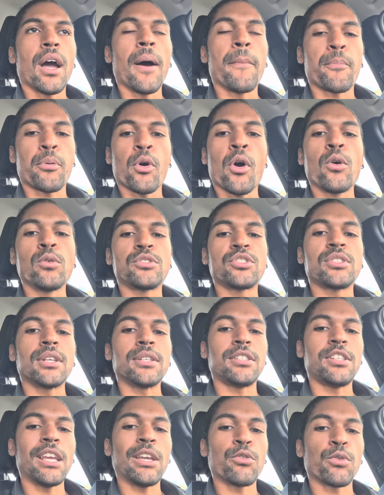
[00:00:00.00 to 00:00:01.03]
approach the
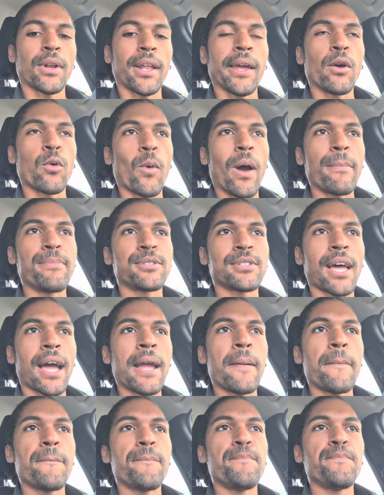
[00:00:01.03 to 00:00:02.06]
secret layer
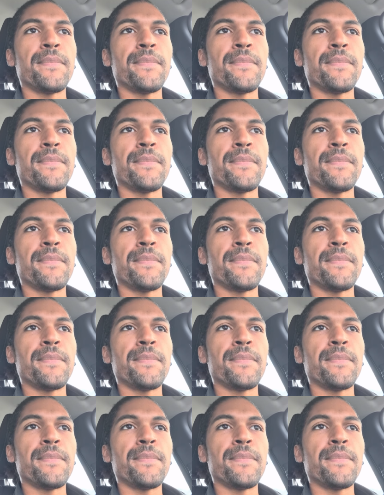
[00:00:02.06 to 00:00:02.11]
website,